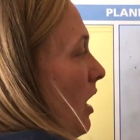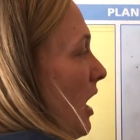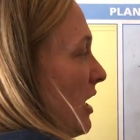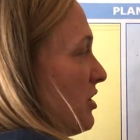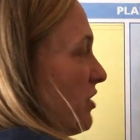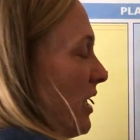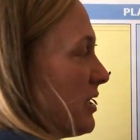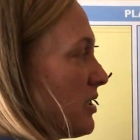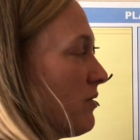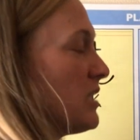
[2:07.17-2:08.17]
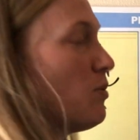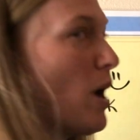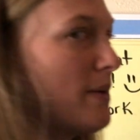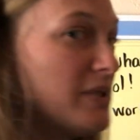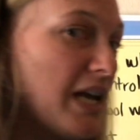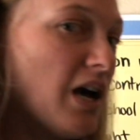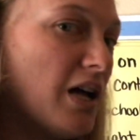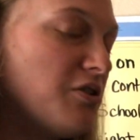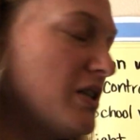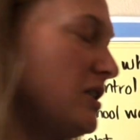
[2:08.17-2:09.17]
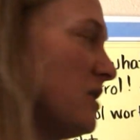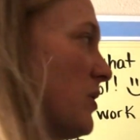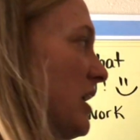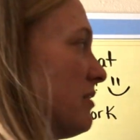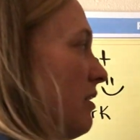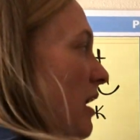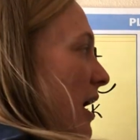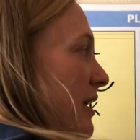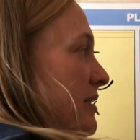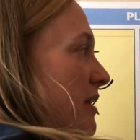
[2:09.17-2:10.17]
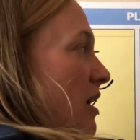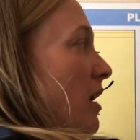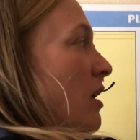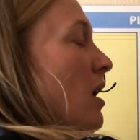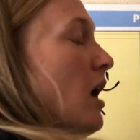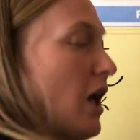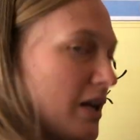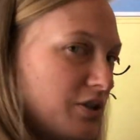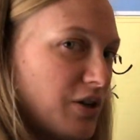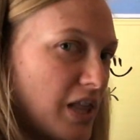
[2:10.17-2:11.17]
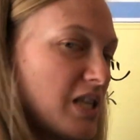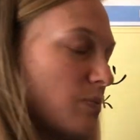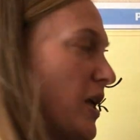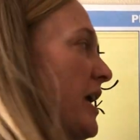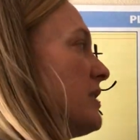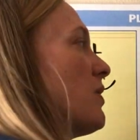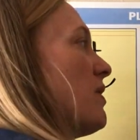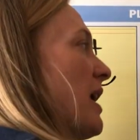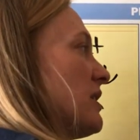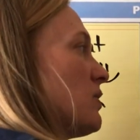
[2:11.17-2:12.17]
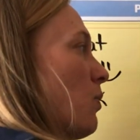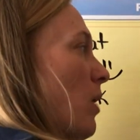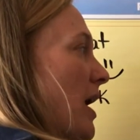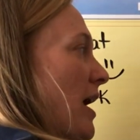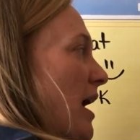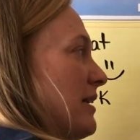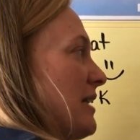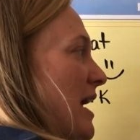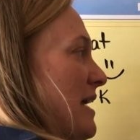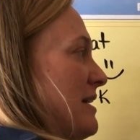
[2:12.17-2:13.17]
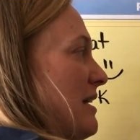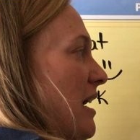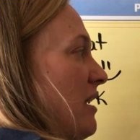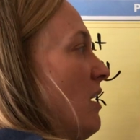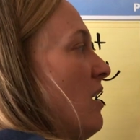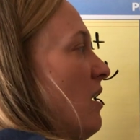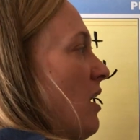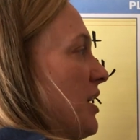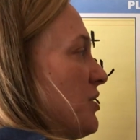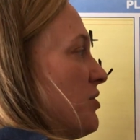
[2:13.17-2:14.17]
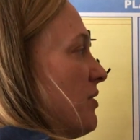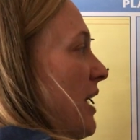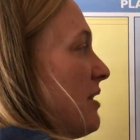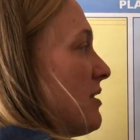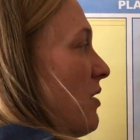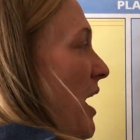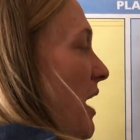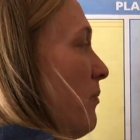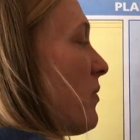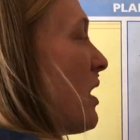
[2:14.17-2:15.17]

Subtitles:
hundredths. The reason why I'm saying hundredths is because the 9 is in the hundredths place, so that's why I say 89 hundredths. Okay,